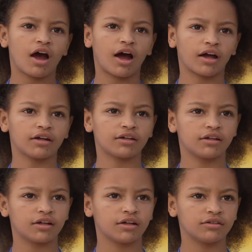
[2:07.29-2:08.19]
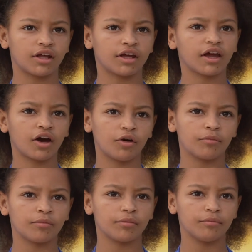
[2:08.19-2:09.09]
they help
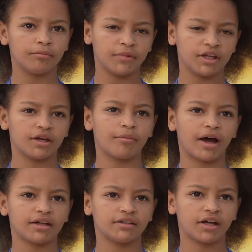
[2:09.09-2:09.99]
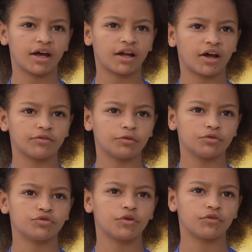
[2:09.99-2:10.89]
me and my dad have a
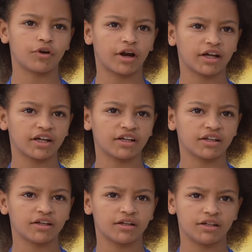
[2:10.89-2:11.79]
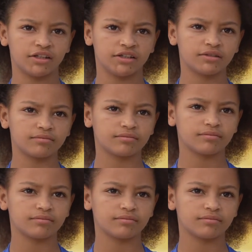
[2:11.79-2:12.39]
roof over our head and eat.